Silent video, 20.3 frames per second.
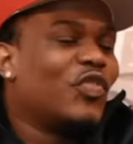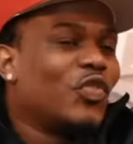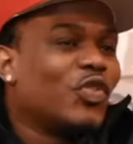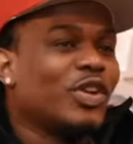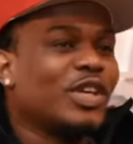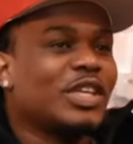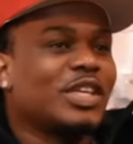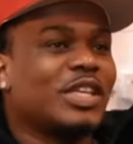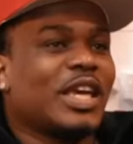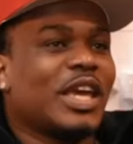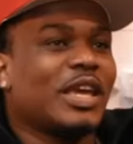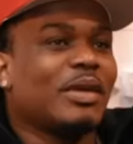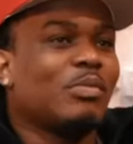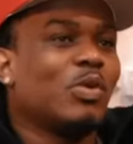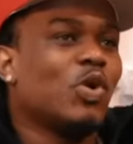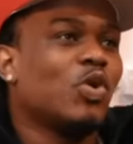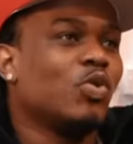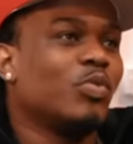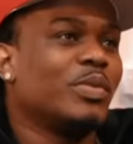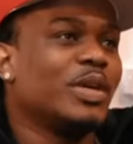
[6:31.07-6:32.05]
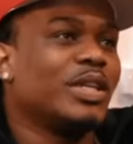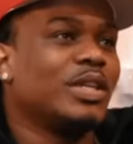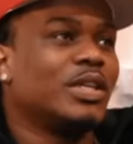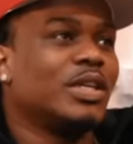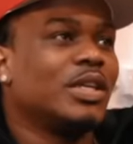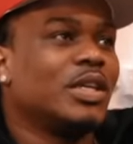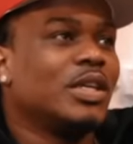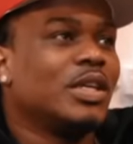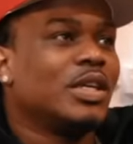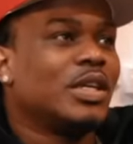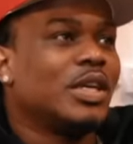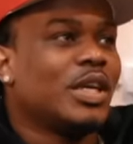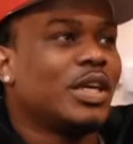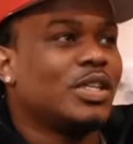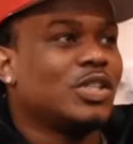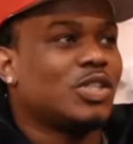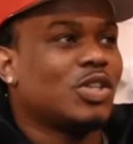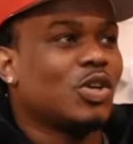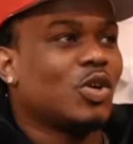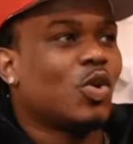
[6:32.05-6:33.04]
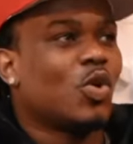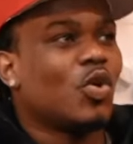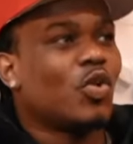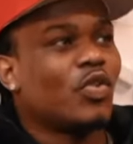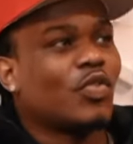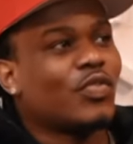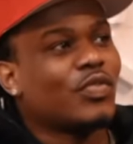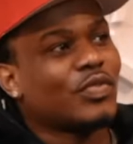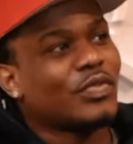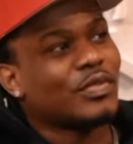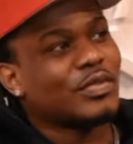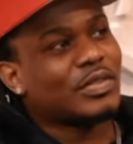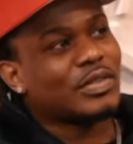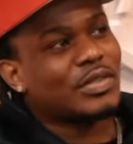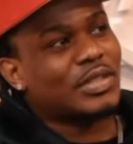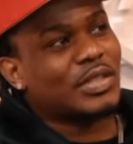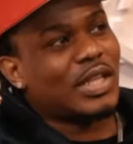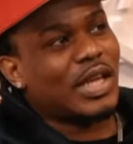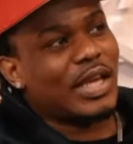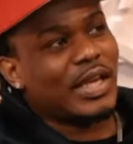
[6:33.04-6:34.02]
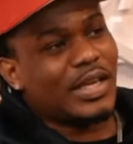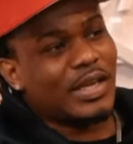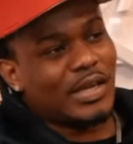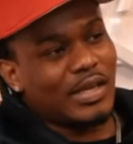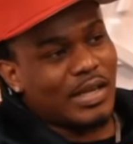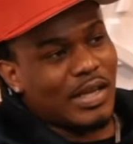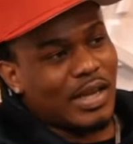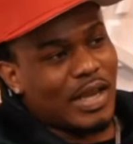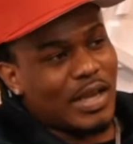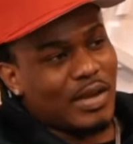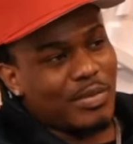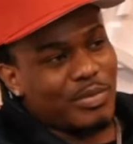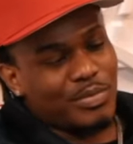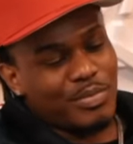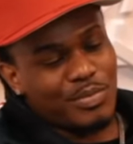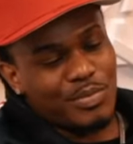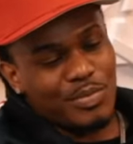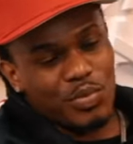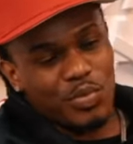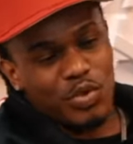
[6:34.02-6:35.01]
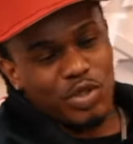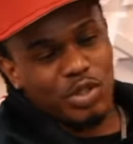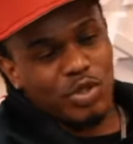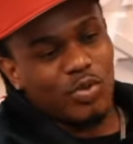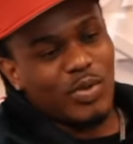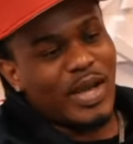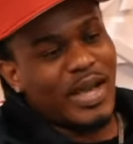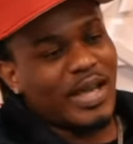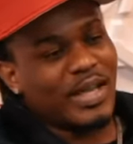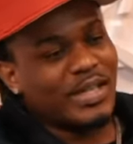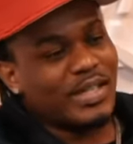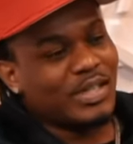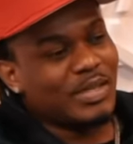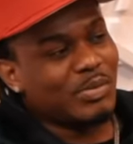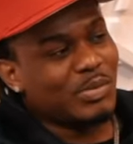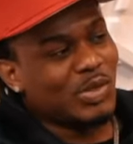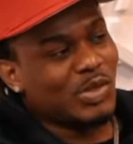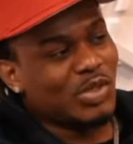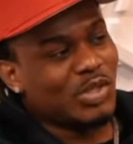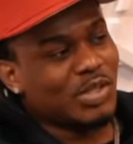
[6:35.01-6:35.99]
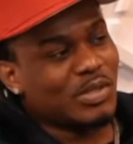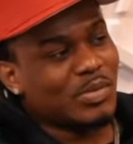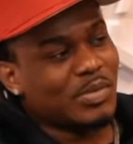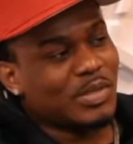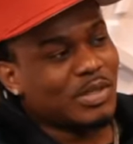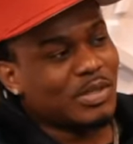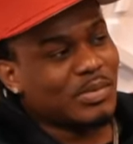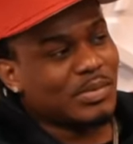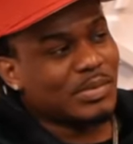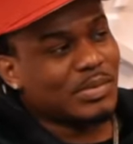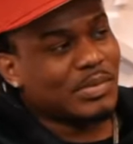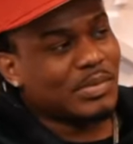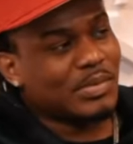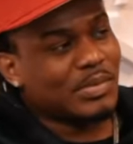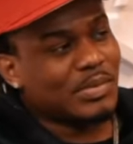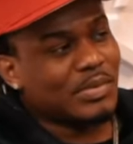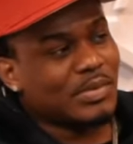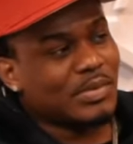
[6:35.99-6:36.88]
before he came home and and took off, mm-hmm. like, would you had their music with him?